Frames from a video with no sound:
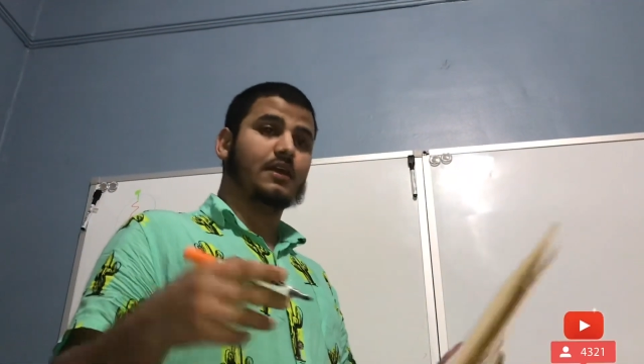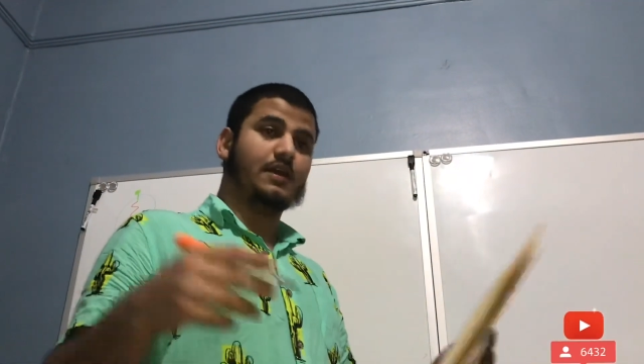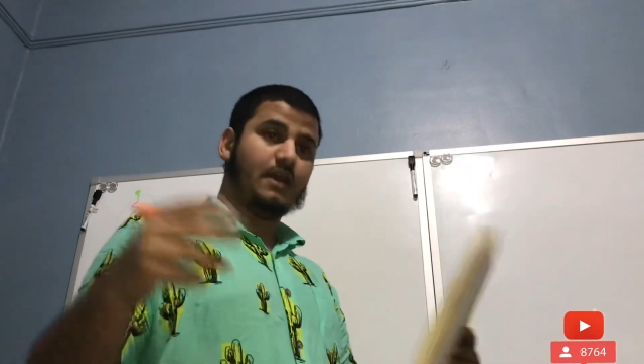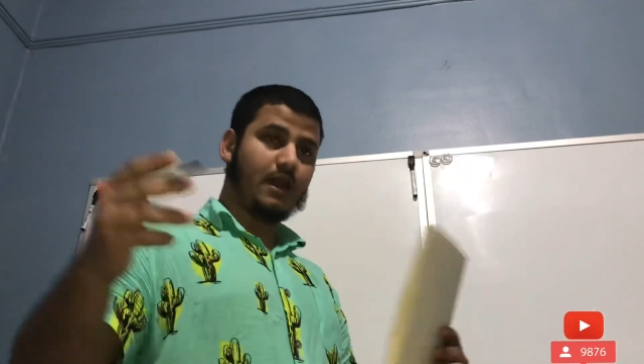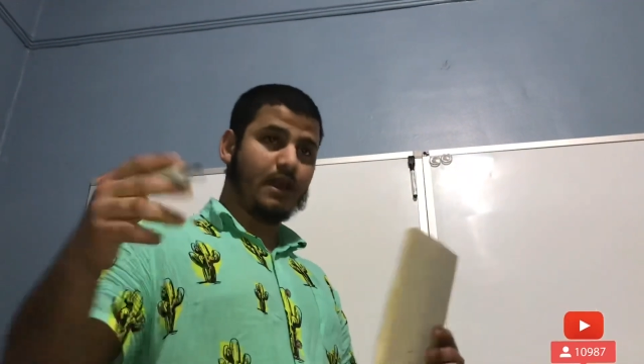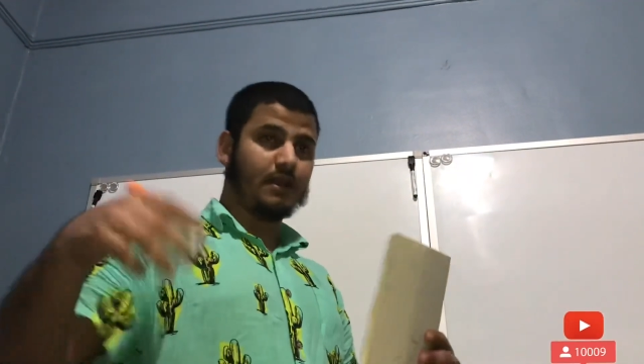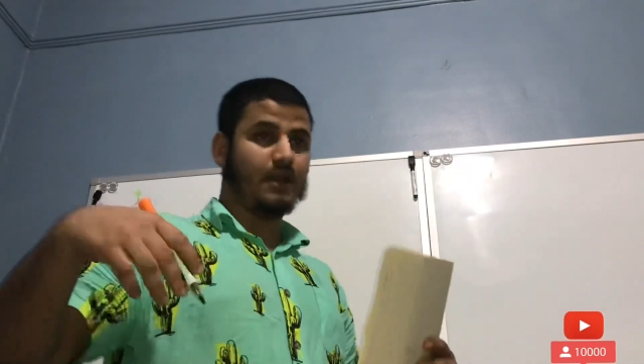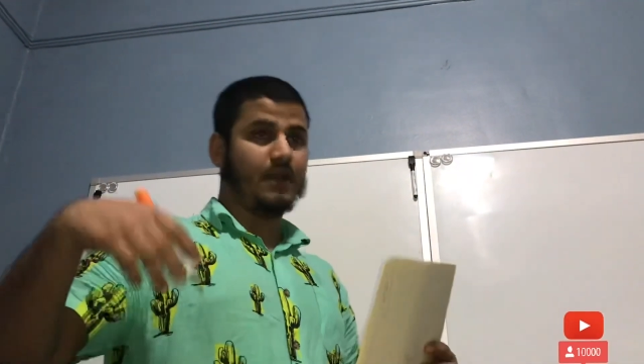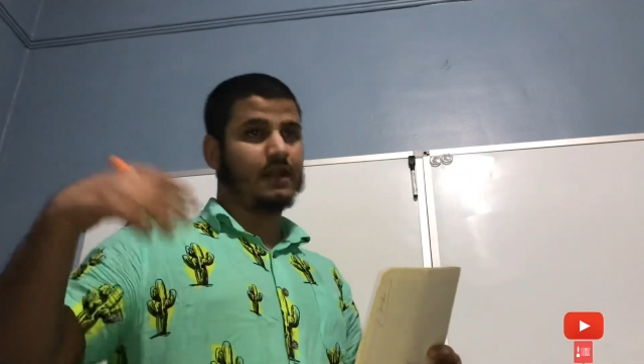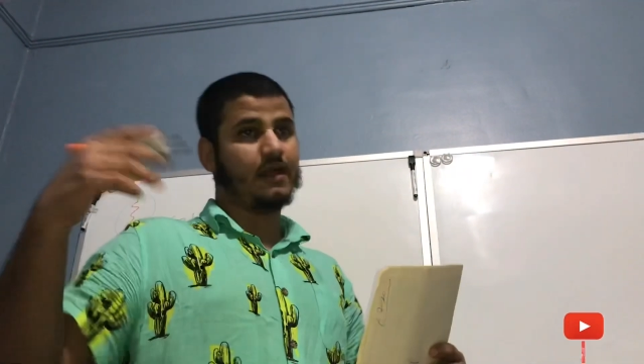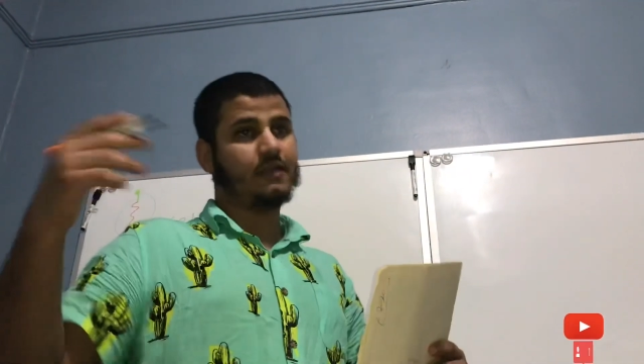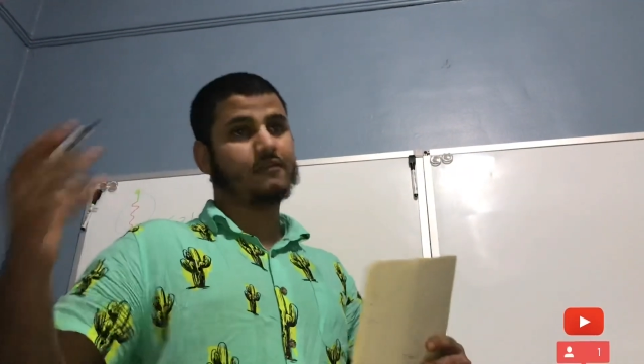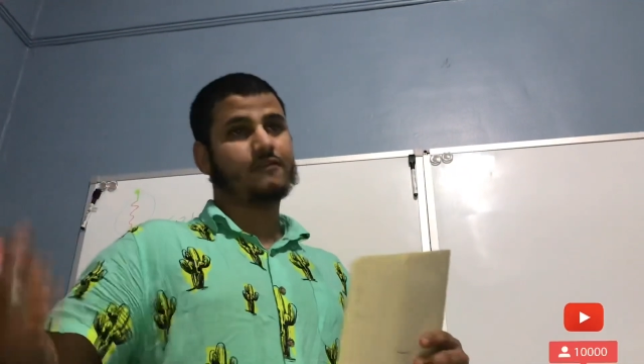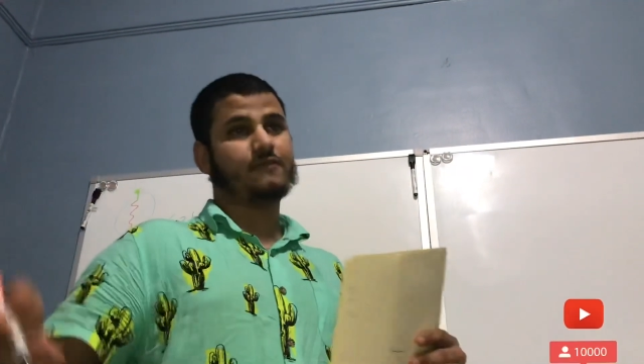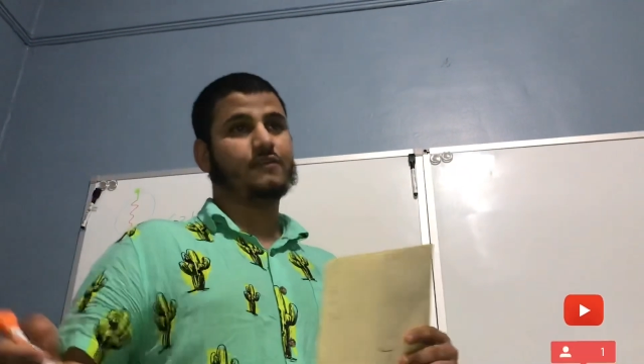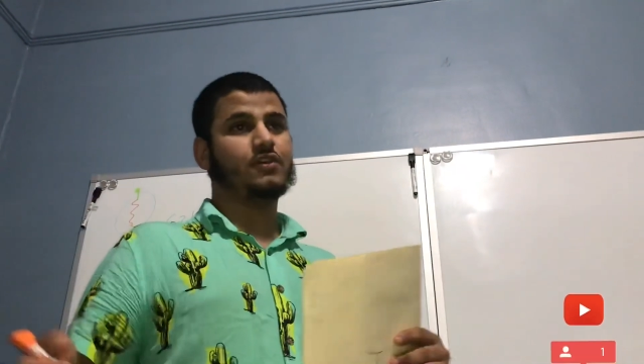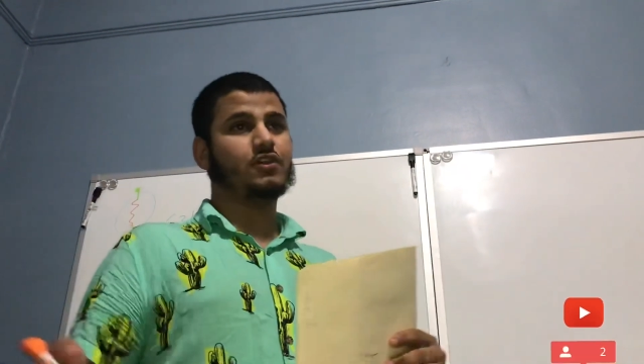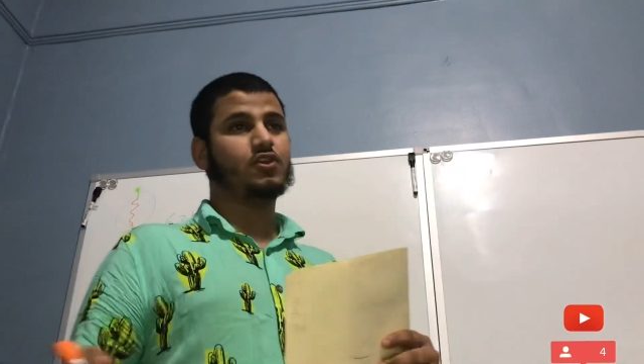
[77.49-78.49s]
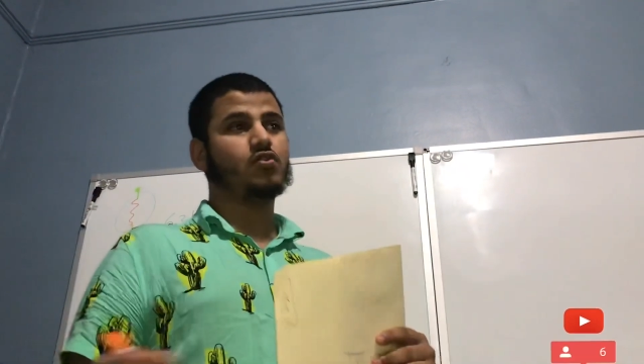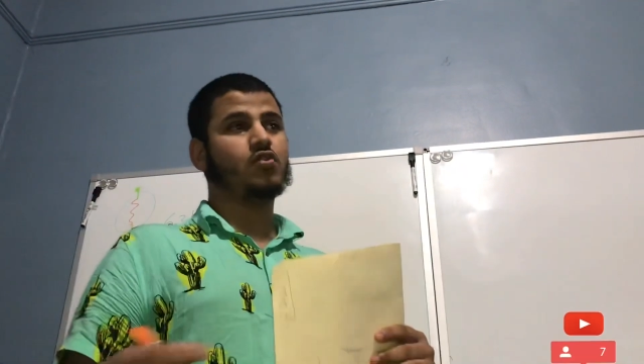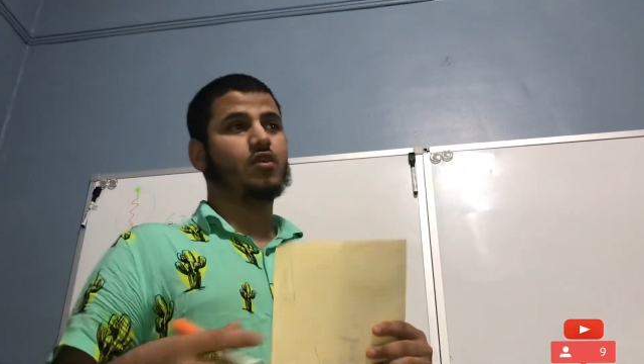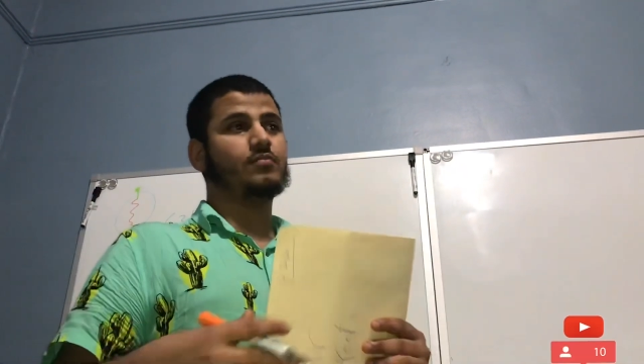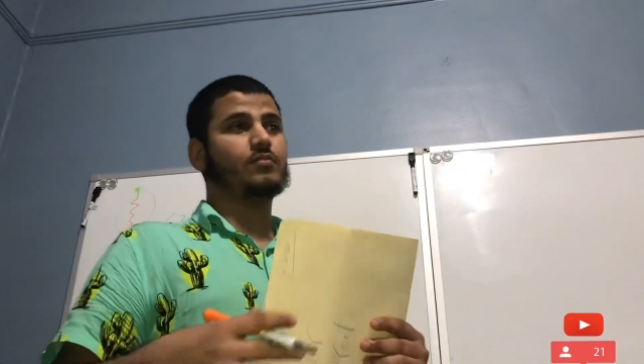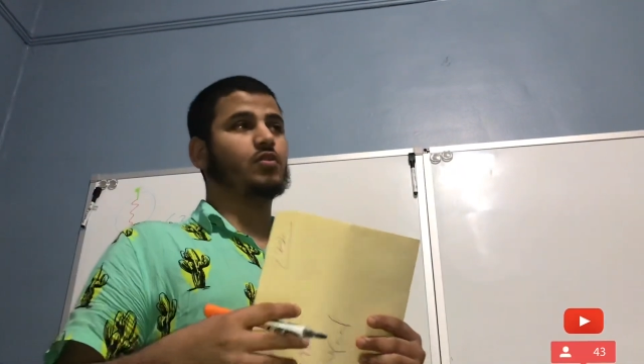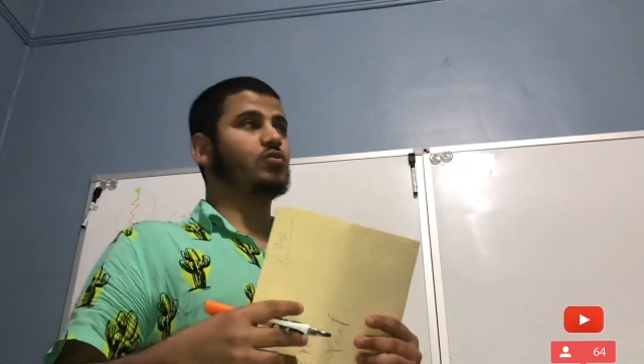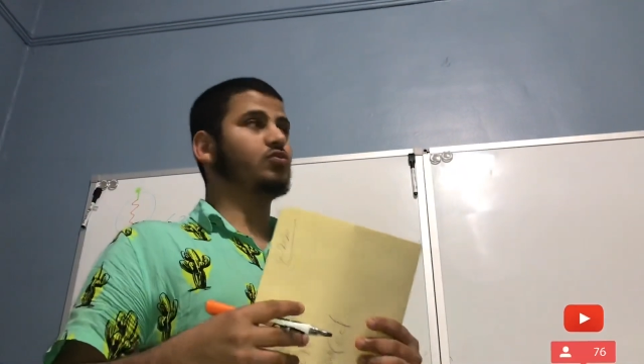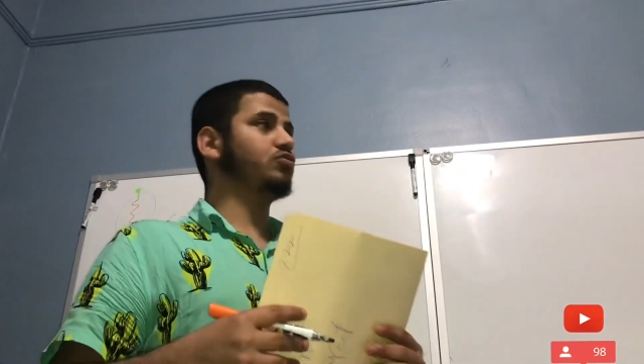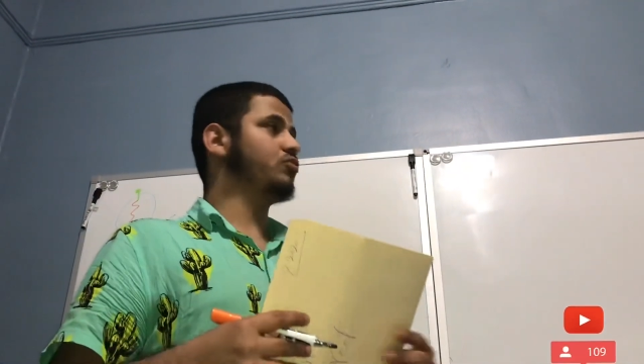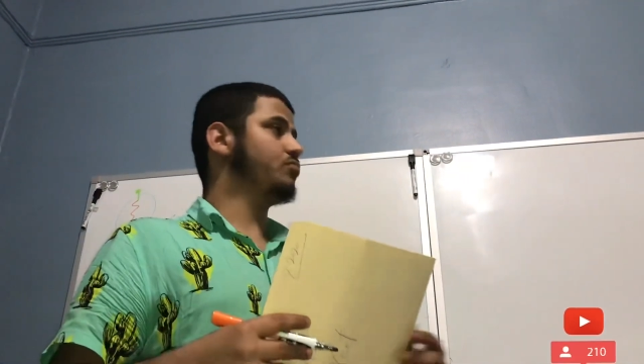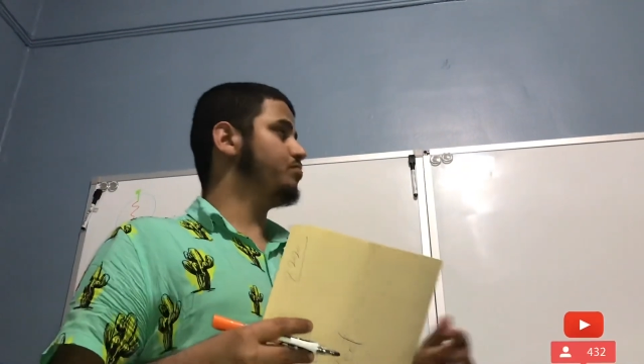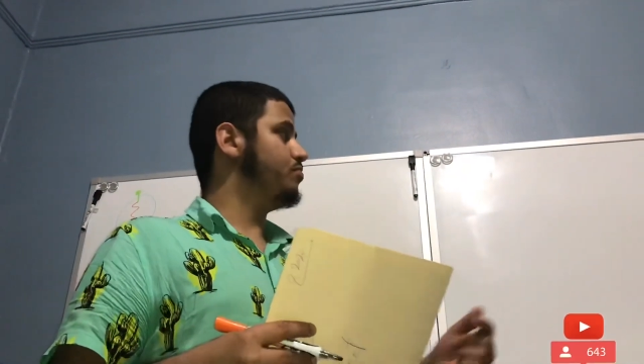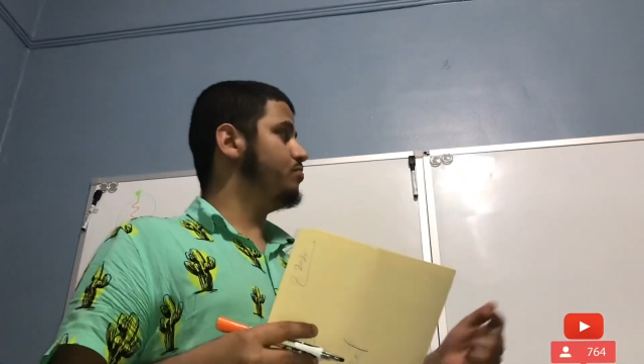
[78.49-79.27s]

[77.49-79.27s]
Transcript: In another video, I'm going to